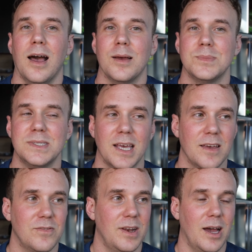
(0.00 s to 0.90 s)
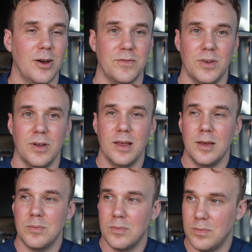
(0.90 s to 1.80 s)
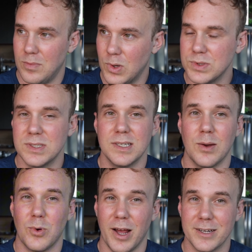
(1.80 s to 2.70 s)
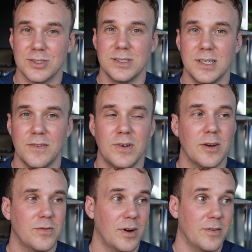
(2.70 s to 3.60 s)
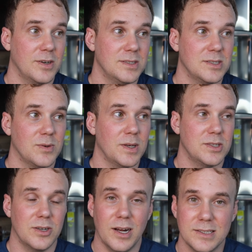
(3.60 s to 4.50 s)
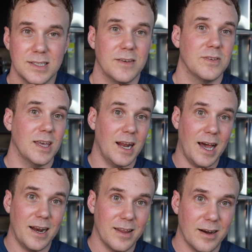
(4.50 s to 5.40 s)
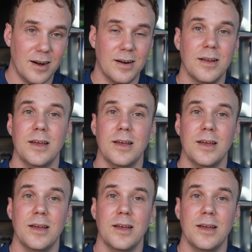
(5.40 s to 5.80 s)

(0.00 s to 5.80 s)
I'm safe now. Most of the time we're actually safe now. If you're ever in a situation you're not safe, get out of there.